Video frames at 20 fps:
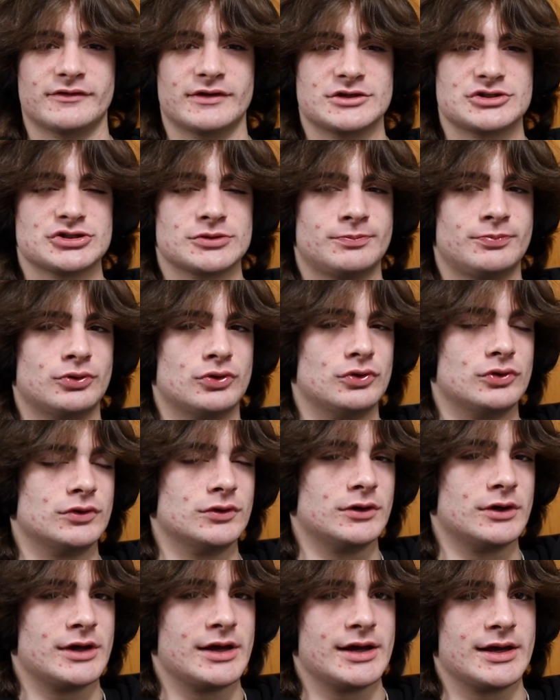like
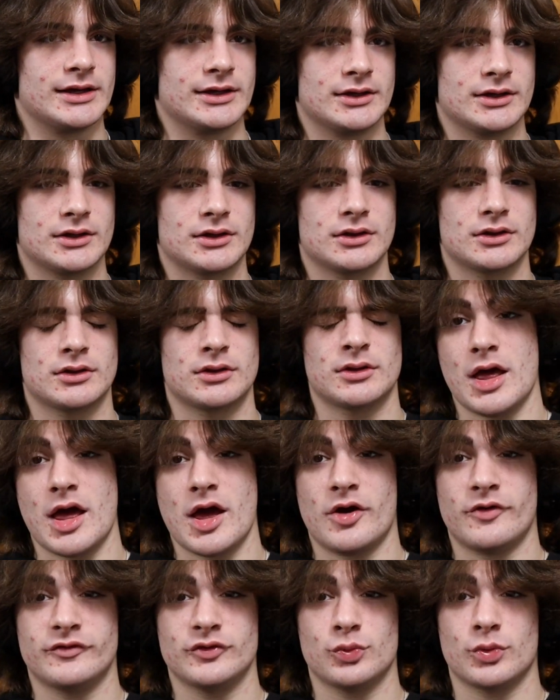Chipotle.
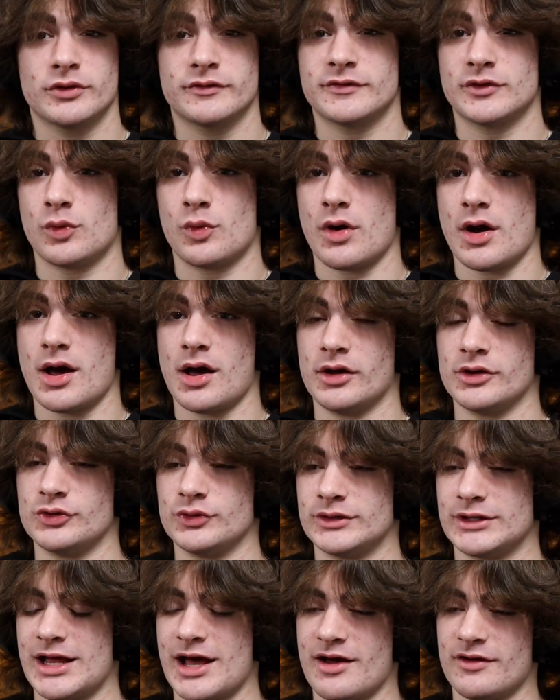Every once in a while, you
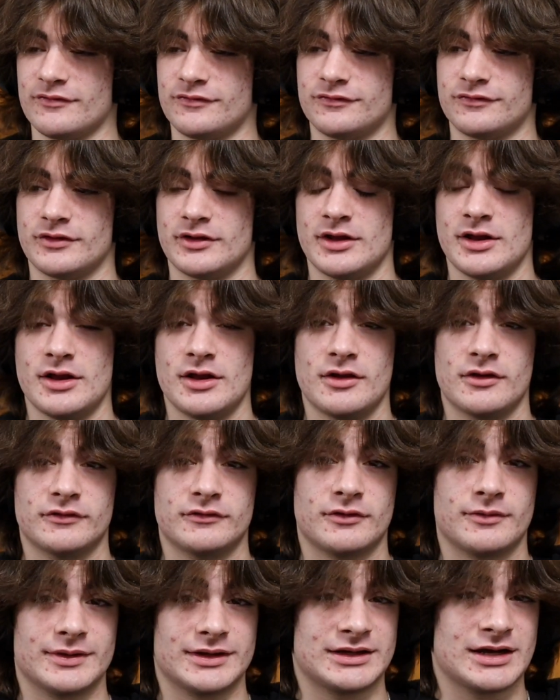could have
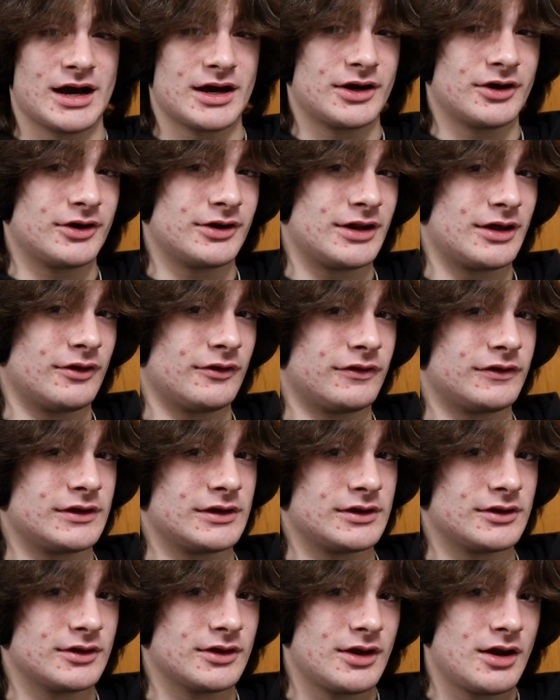something kind of
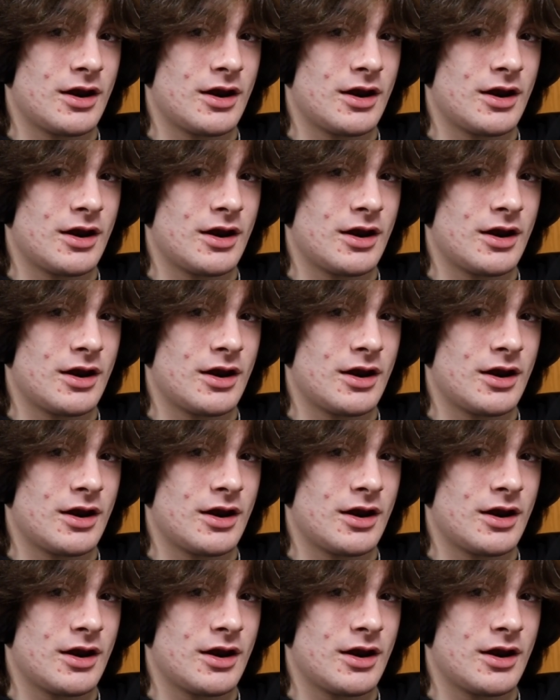unhealthy.